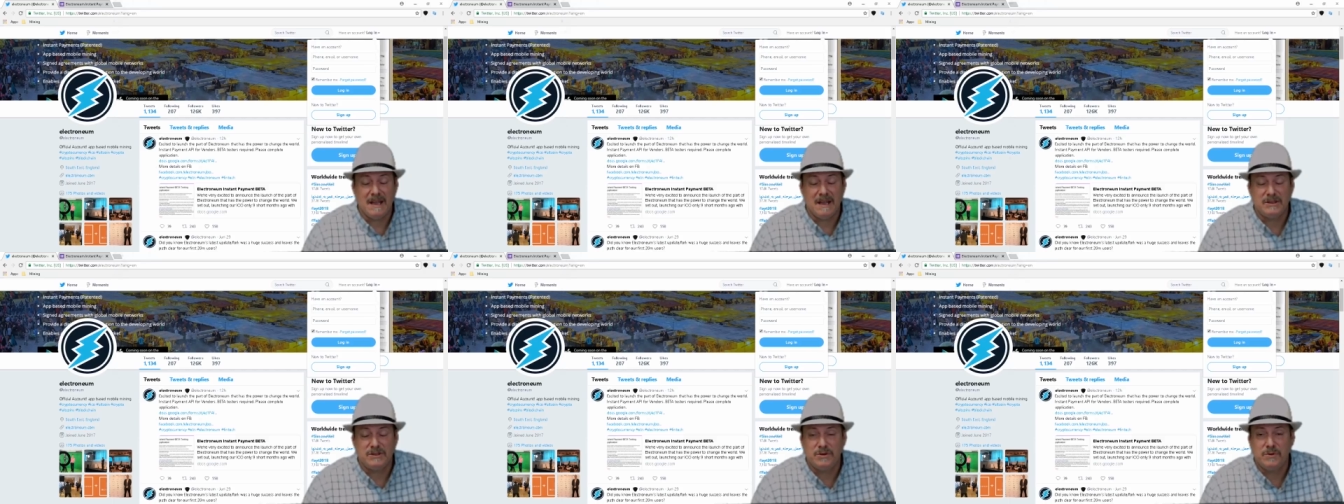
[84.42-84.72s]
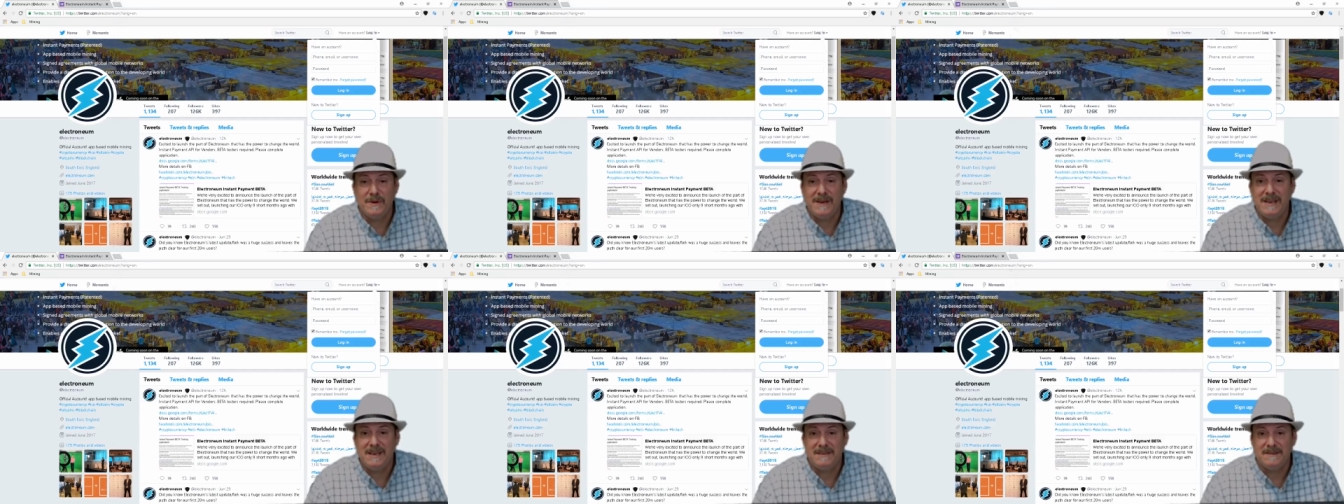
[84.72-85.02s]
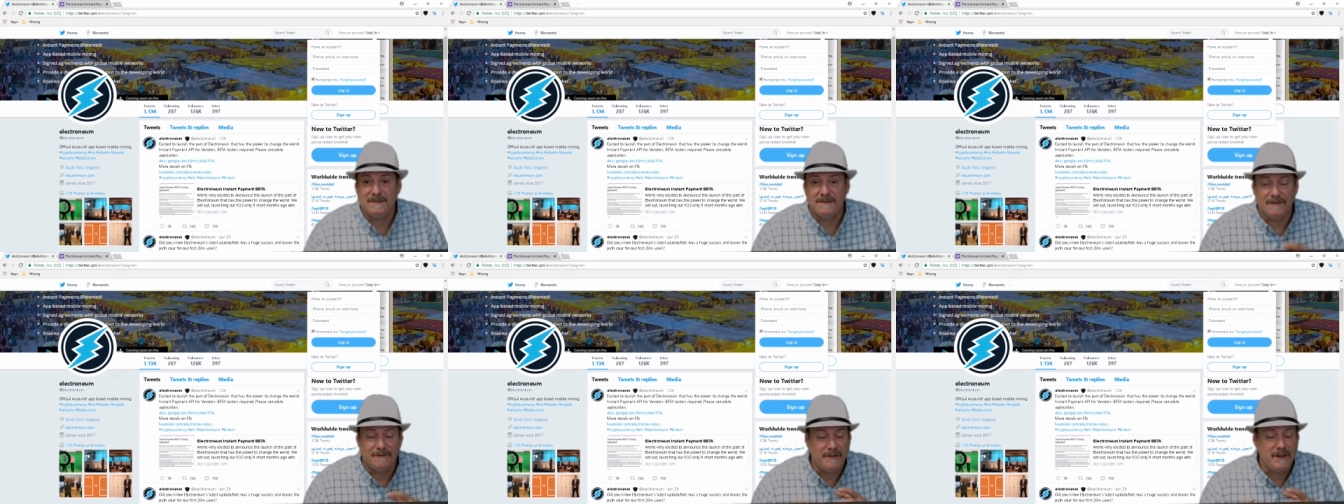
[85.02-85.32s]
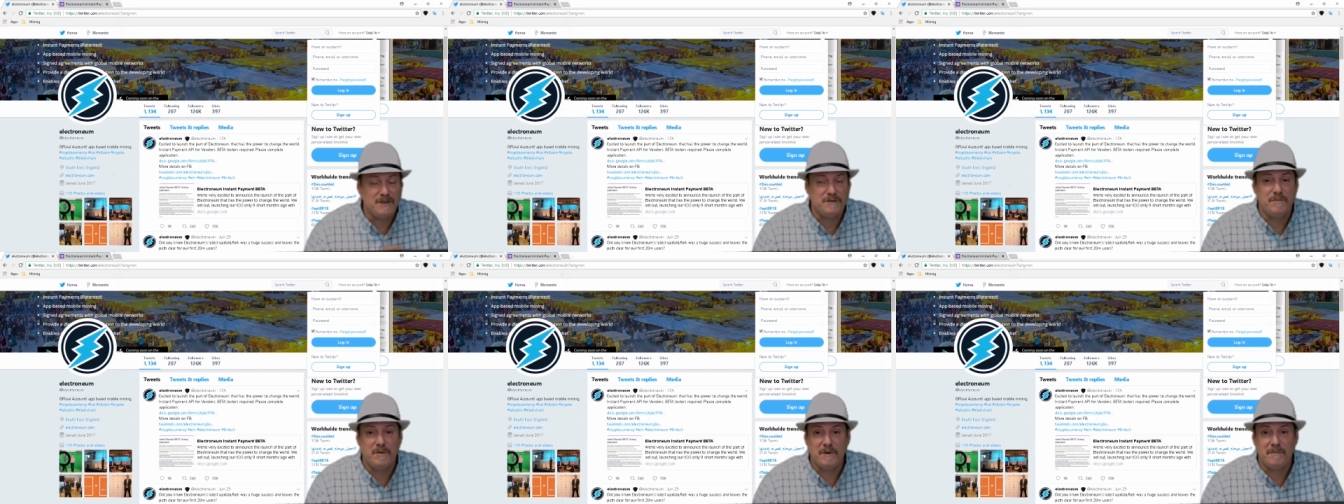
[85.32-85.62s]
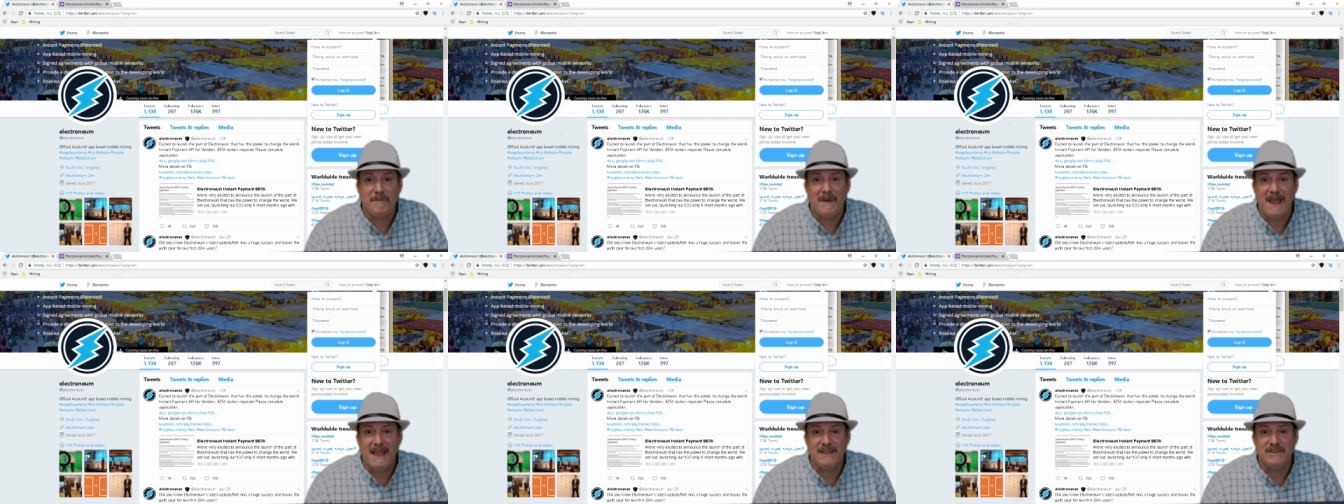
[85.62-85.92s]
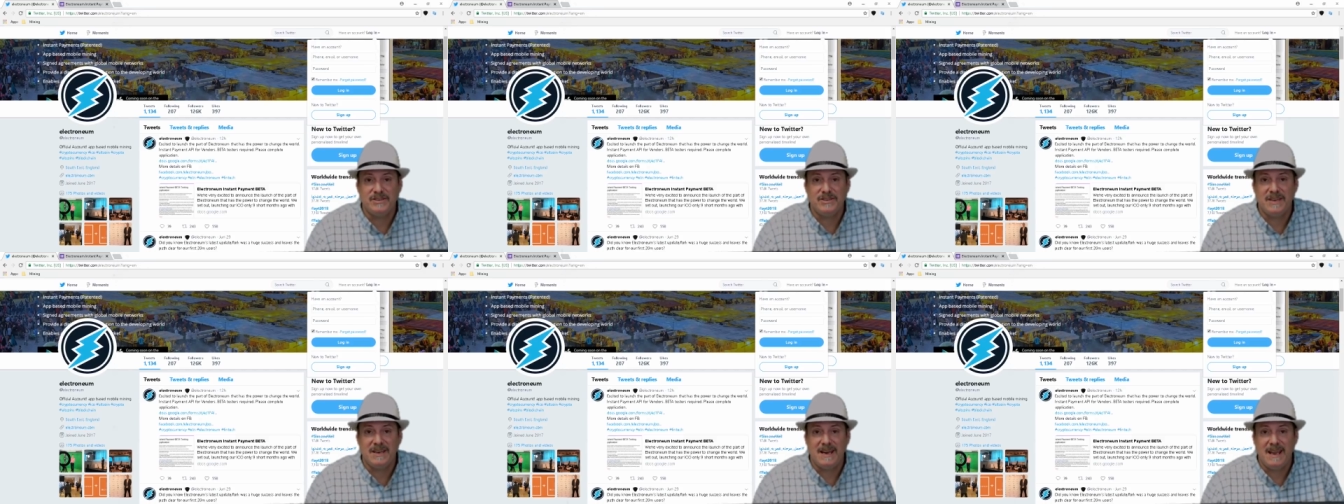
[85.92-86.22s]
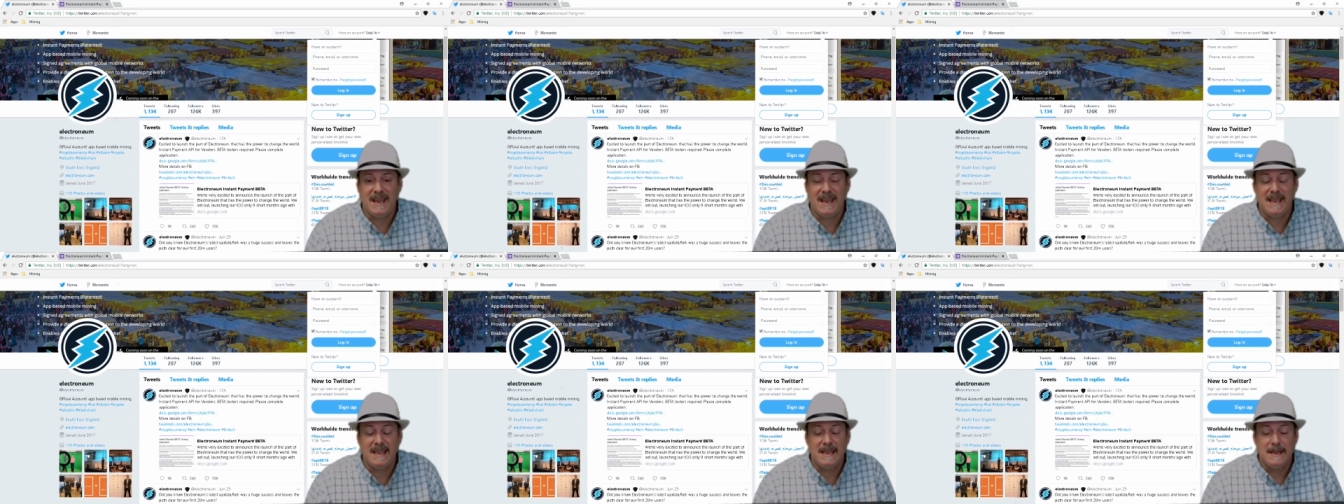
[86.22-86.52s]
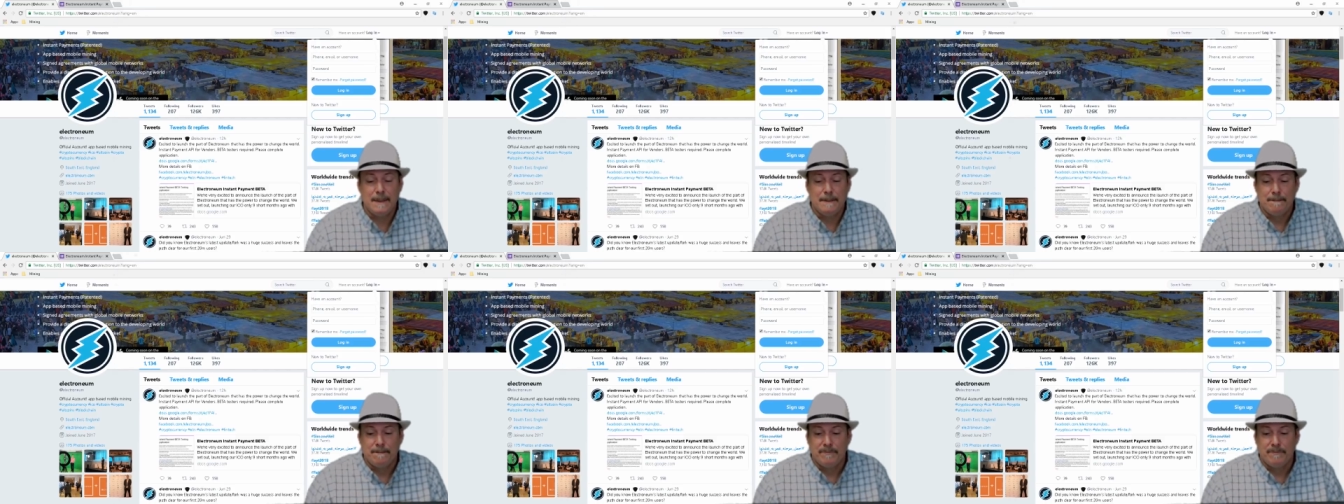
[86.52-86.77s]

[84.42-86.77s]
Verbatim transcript: uh, tweet and a Facebook page today.